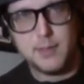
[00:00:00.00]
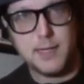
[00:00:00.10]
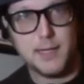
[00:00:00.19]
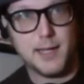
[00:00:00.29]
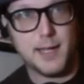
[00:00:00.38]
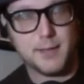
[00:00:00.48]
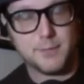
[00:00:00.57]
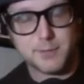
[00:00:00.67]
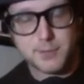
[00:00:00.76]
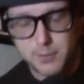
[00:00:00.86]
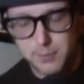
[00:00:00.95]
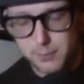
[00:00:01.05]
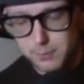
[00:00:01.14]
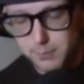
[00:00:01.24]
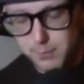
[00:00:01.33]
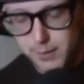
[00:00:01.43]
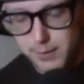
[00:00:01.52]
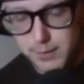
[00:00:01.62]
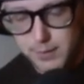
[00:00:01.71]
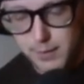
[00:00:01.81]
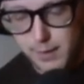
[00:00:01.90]
and a half or so,
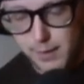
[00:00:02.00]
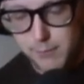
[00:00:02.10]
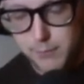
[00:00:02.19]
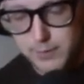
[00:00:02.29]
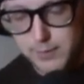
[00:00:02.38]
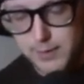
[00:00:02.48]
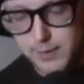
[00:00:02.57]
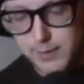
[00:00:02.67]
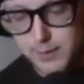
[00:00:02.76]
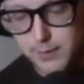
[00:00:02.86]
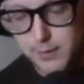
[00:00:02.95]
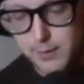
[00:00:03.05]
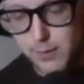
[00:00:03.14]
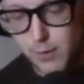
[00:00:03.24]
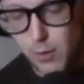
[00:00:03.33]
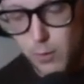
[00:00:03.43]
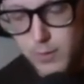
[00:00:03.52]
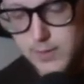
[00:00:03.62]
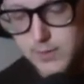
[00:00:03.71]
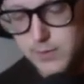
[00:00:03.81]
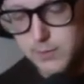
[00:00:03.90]
but I've really
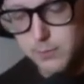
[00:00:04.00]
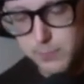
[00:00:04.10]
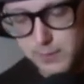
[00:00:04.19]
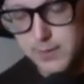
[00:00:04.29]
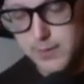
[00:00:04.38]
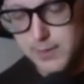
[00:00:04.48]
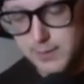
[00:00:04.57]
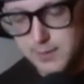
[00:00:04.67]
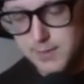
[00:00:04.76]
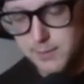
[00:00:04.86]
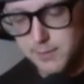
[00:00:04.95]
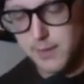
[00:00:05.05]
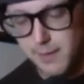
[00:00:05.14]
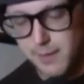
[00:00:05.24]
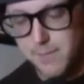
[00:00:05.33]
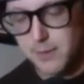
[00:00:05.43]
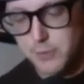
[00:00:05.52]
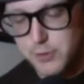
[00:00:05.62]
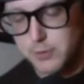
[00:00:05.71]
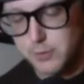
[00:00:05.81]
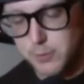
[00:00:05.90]
always really, like, I found
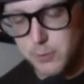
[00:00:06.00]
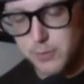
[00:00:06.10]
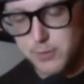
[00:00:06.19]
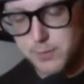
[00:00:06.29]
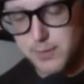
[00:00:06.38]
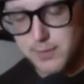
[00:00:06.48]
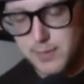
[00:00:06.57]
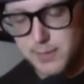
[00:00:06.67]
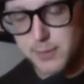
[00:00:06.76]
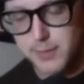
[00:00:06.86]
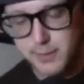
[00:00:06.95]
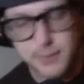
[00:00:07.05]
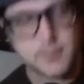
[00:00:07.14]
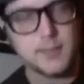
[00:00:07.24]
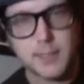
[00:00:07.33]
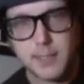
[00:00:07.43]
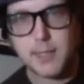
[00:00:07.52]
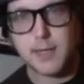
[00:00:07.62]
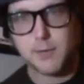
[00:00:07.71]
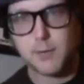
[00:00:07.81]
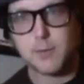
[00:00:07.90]
your work to be endearing.
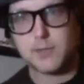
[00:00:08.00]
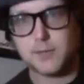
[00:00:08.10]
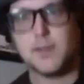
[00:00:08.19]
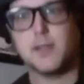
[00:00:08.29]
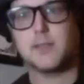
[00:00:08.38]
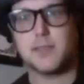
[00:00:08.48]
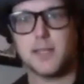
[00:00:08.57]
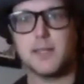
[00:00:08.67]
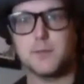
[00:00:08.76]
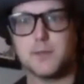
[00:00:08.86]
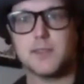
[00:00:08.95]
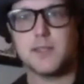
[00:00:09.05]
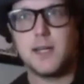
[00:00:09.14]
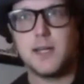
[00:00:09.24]
I've always felt that it was,